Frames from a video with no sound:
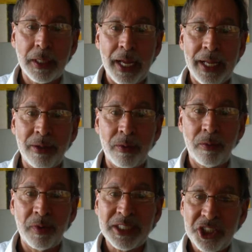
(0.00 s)
and
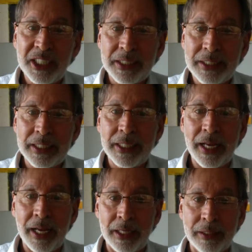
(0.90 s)
rigidity
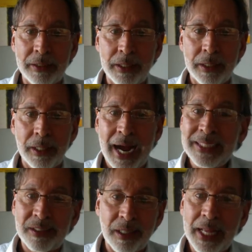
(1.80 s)
and
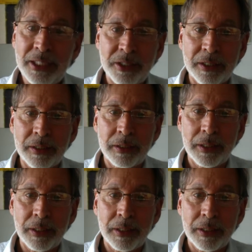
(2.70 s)
isolation